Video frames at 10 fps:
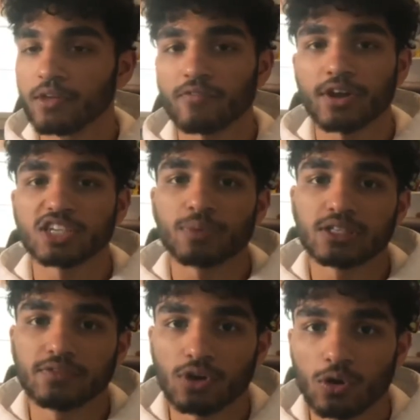very
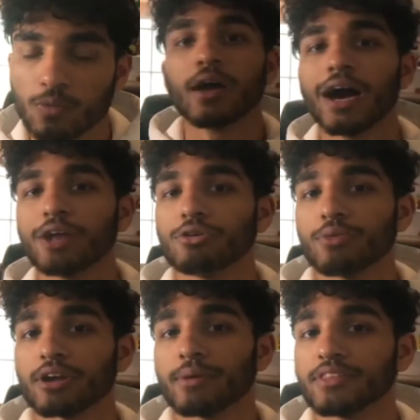expensive at all. I'd really
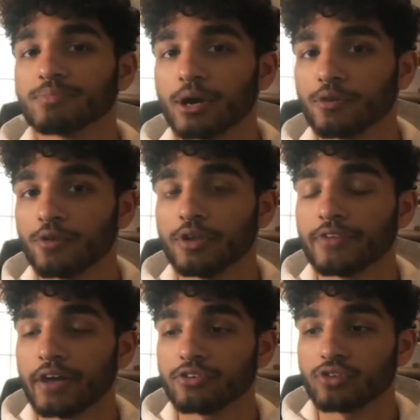recommend this microphone if
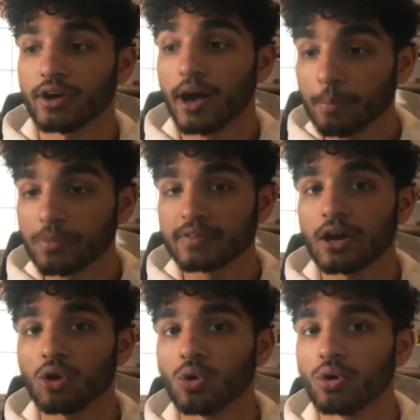you guys are trying to up the
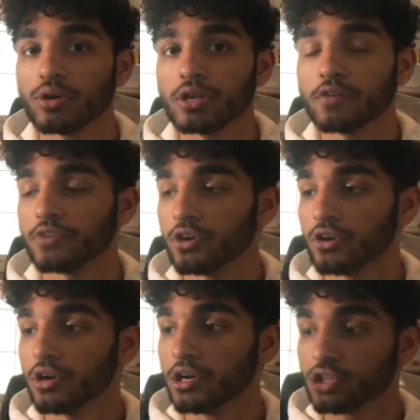sound quality of
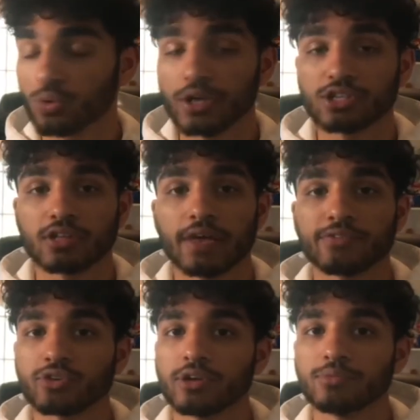your Twitch live
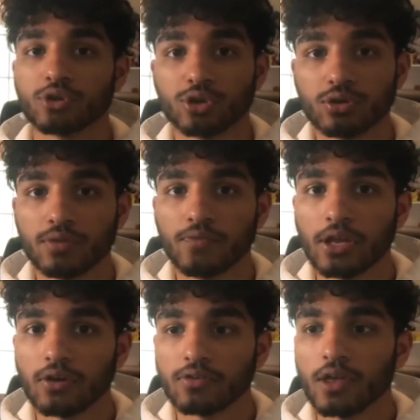streams or your YouTube
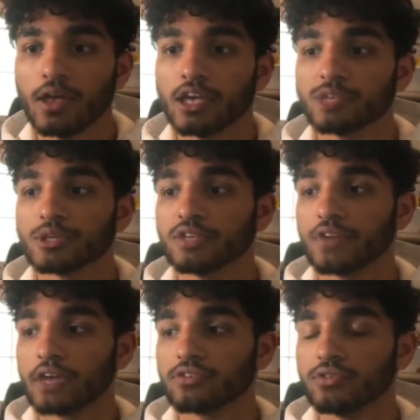videos, especially if
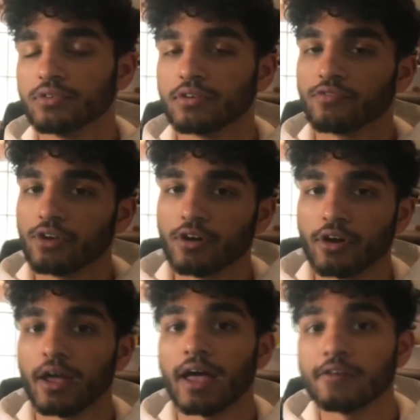you guys are using for
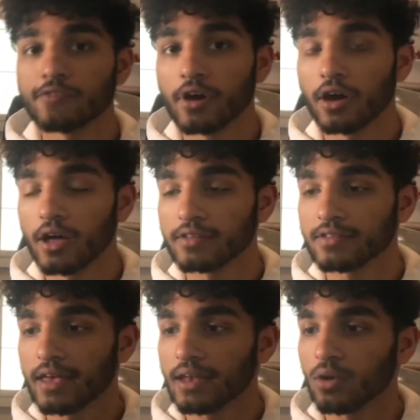a
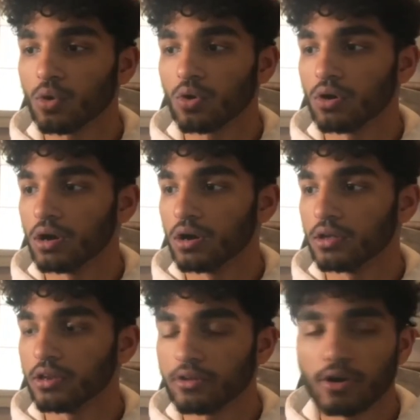headset or
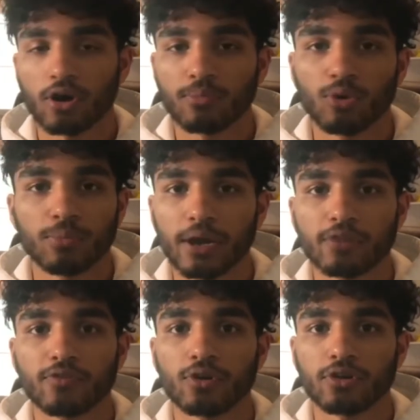your onboard
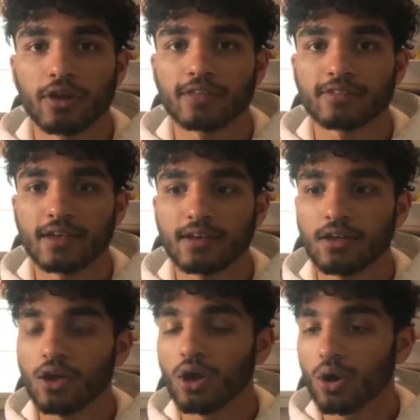microphone on your headset,
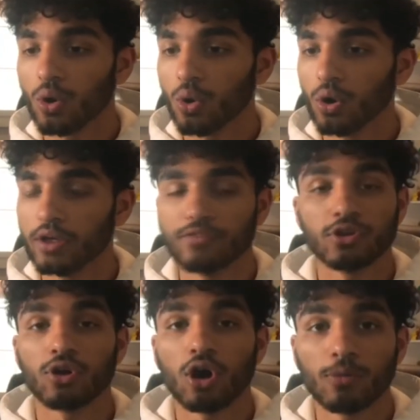or even
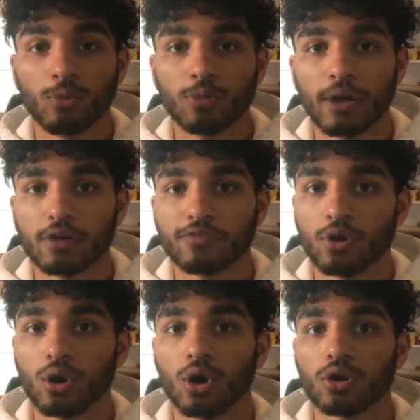your onboard
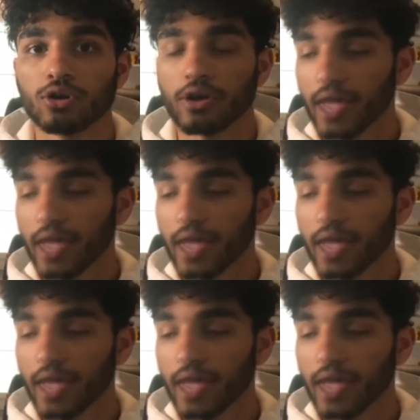microphone on your